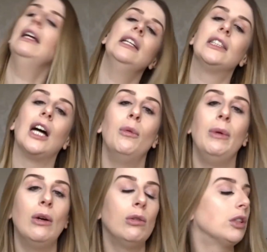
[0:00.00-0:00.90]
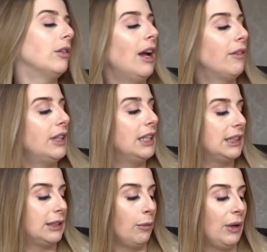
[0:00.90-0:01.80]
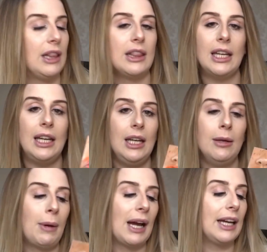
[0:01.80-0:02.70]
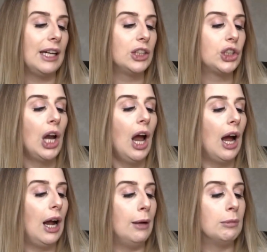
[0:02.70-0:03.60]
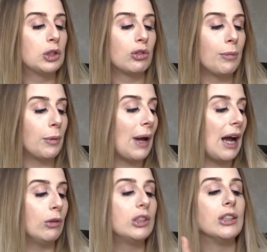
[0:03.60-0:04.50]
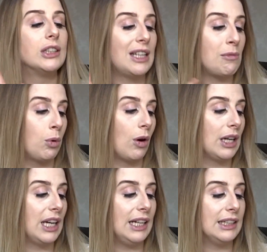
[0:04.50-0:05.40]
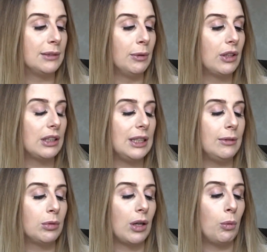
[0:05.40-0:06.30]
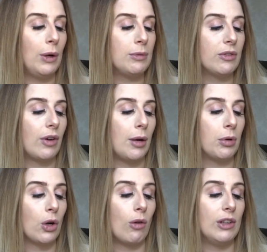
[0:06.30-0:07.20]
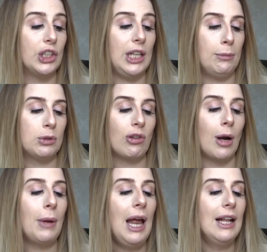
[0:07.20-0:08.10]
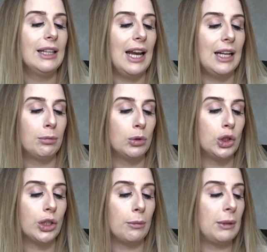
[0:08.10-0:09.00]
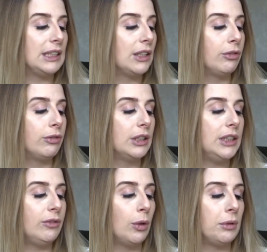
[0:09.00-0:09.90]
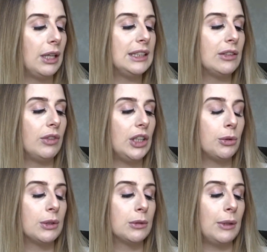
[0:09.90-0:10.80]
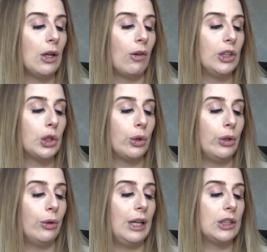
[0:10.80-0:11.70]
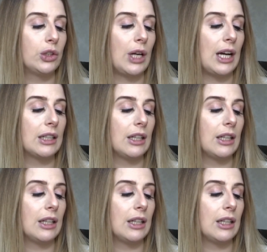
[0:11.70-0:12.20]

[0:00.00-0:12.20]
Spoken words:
So we also have this with the package. Scrub the pout. So step 1 is smooth those lips with our whipped vibrant orange lip scrub. The edible sugar based fruity formula is enriched with sweet orange oil extract